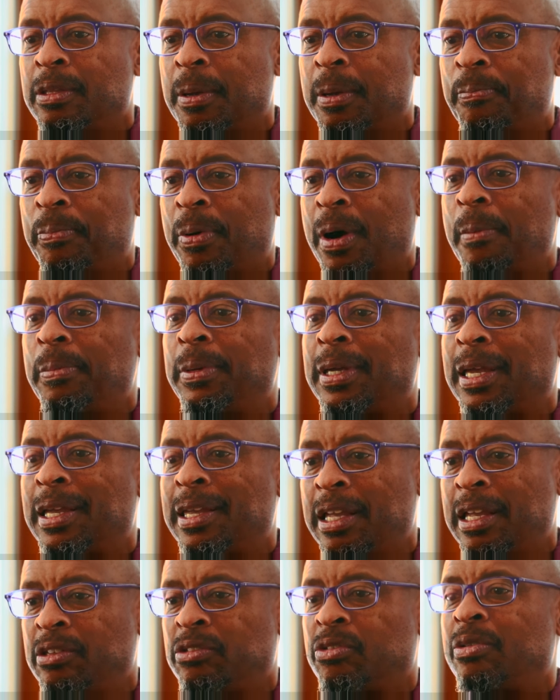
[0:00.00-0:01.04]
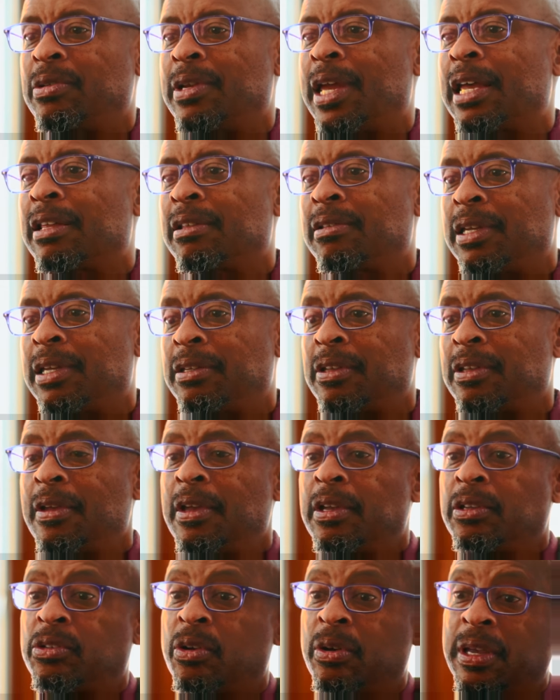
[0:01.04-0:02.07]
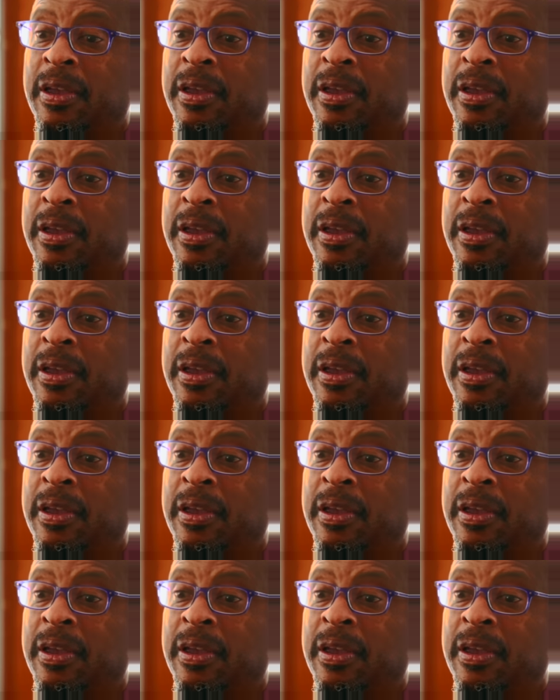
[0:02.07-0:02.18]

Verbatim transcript: the public against certain athletes. So